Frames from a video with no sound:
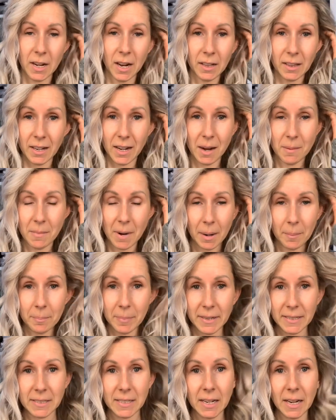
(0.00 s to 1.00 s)
Not that I'm not
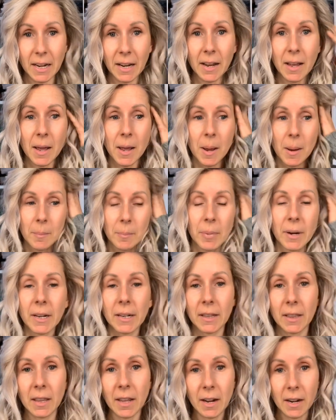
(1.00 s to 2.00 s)
busy,
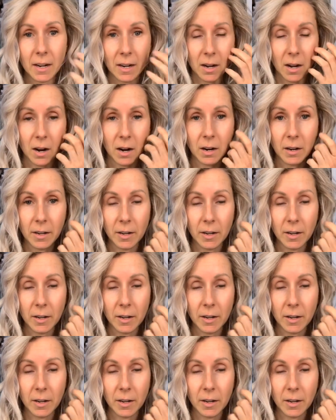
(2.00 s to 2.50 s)
but there